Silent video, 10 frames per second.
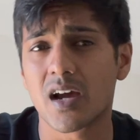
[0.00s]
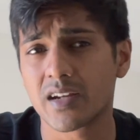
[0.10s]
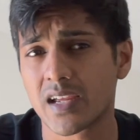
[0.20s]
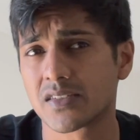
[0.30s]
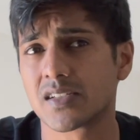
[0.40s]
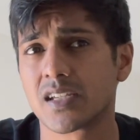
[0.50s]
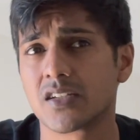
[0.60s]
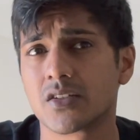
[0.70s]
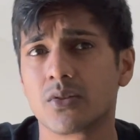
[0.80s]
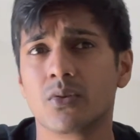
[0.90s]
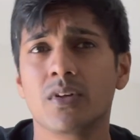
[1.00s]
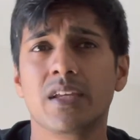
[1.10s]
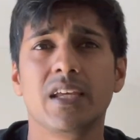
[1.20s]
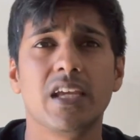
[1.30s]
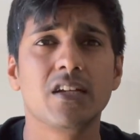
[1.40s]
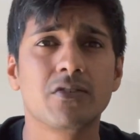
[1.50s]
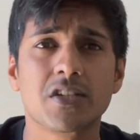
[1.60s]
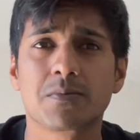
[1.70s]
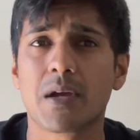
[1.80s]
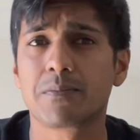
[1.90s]
hesitate to
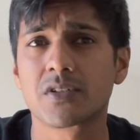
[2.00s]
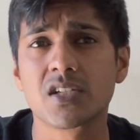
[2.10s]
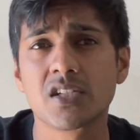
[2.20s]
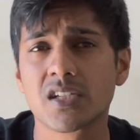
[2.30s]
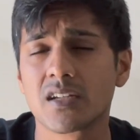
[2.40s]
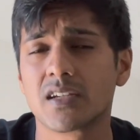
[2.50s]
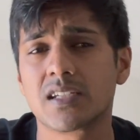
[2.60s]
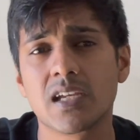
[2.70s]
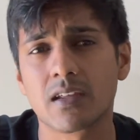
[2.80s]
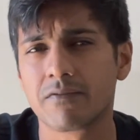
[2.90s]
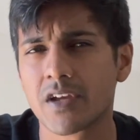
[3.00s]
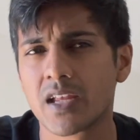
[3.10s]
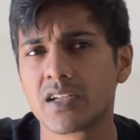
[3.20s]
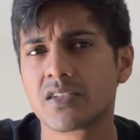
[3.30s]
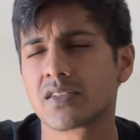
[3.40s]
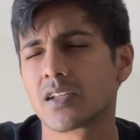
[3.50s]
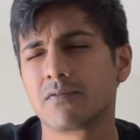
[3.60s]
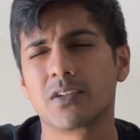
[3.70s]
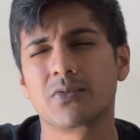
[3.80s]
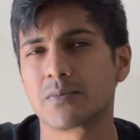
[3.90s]
increase my position and take advantage, say
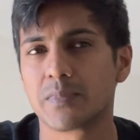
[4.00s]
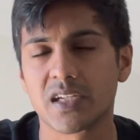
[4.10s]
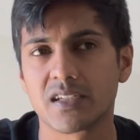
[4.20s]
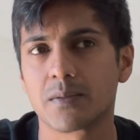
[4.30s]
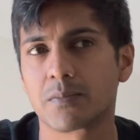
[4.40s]
if there was a big dip